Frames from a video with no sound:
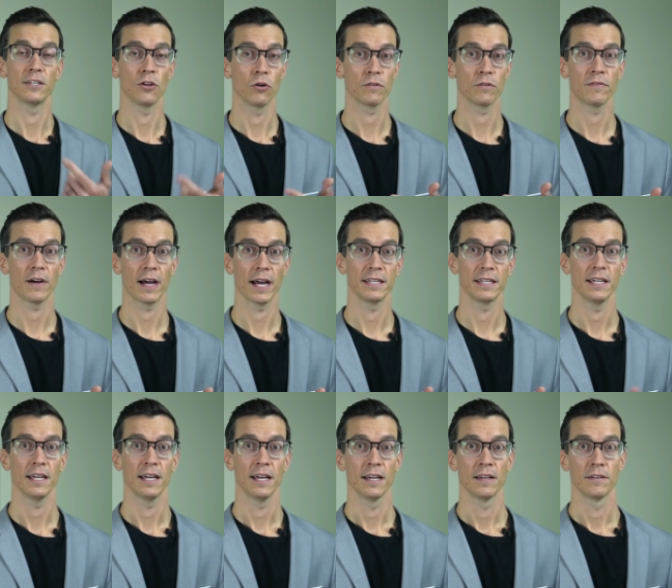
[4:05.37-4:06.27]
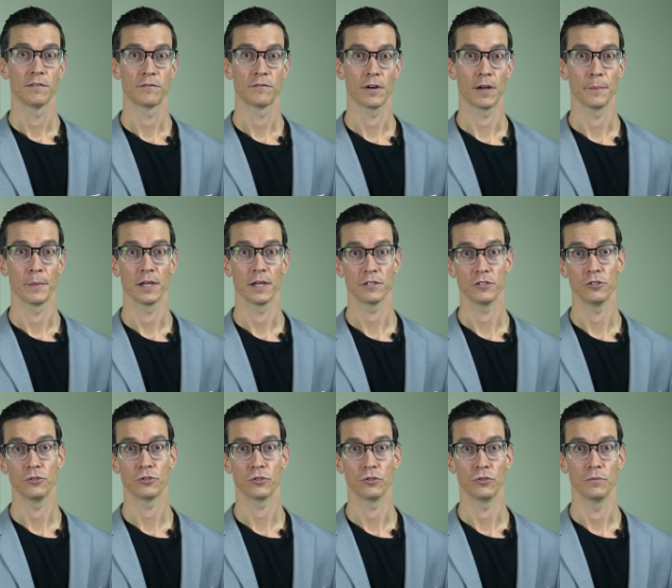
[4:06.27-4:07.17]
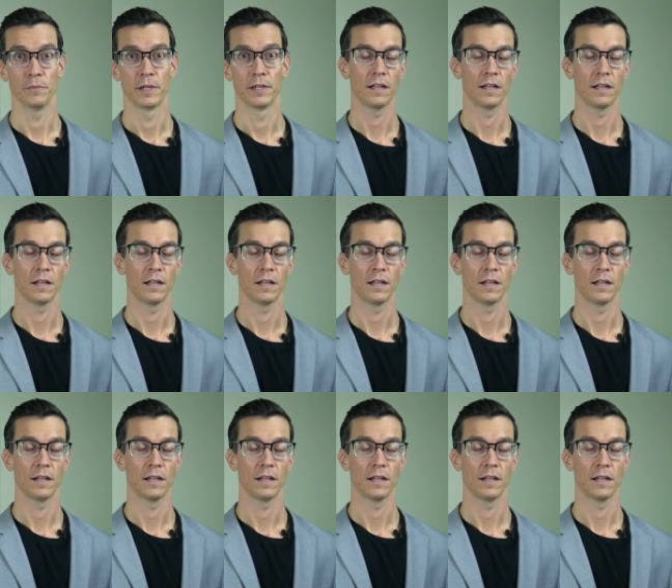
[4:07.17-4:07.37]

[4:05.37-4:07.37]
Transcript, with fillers: notified from YouTube.